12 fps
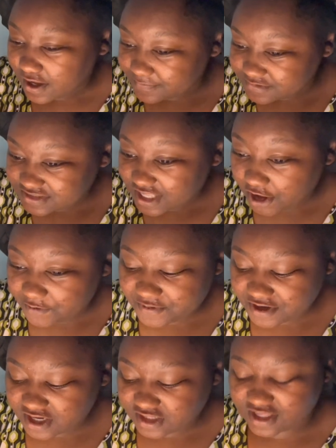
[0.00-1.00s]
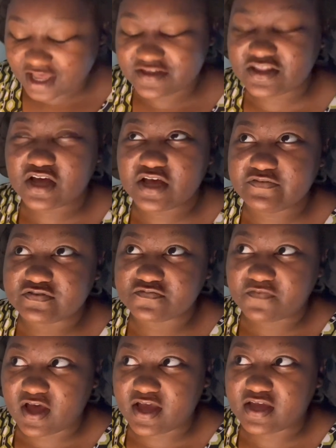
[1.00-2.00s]
just help her. Like, I thought it was
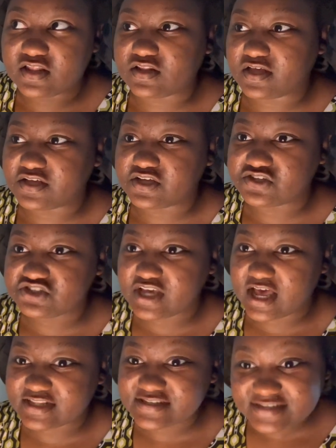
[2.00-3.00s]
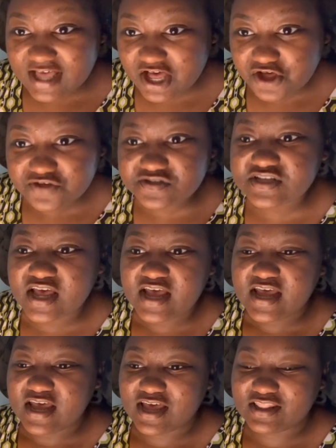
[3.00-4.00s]
fine. Like, she had Cells,
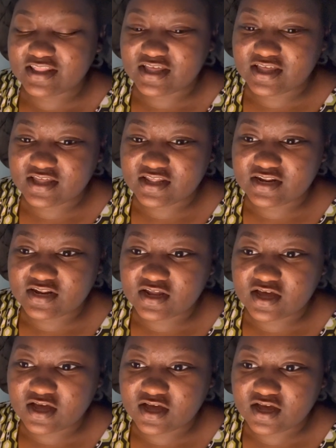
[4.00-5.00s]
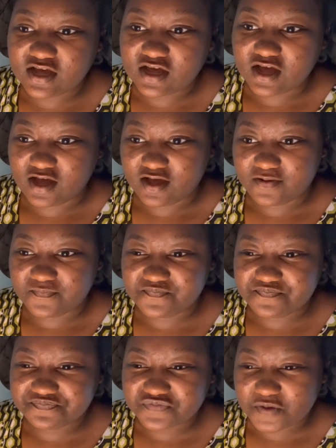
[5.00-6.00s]
and then
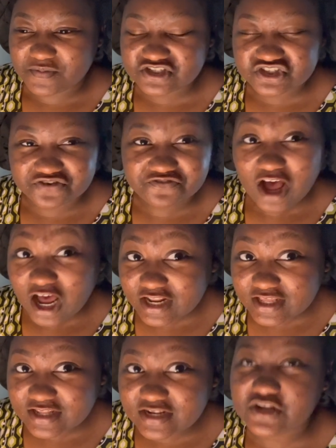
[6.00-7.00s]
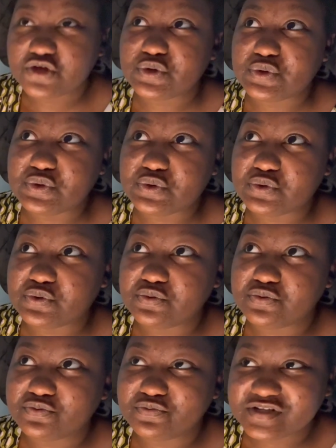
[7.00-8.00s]
Mr. Fodden,
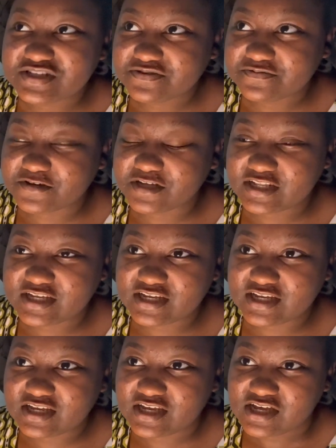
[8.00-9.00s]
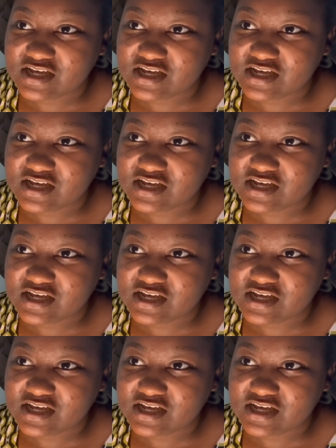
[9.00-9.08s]
who wasn't really